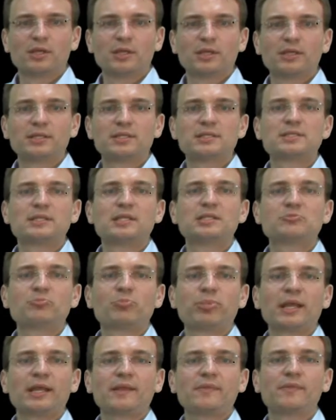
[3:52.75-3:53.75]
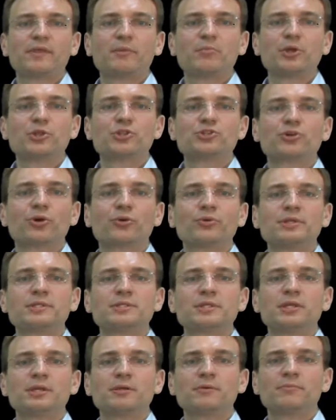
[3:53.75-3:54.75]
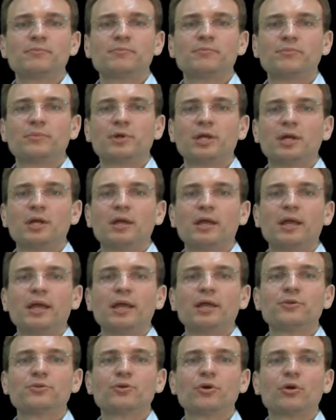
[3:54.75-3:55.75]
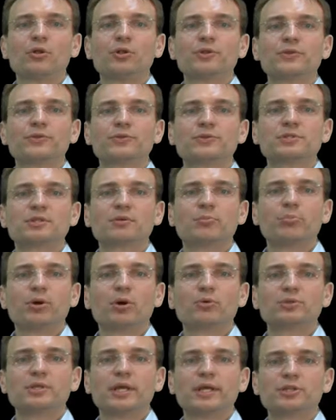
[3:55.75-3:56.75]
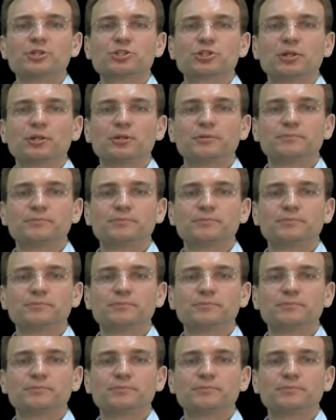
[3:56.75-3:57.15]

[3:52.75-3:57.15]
It is displayed the maturity and also the potential.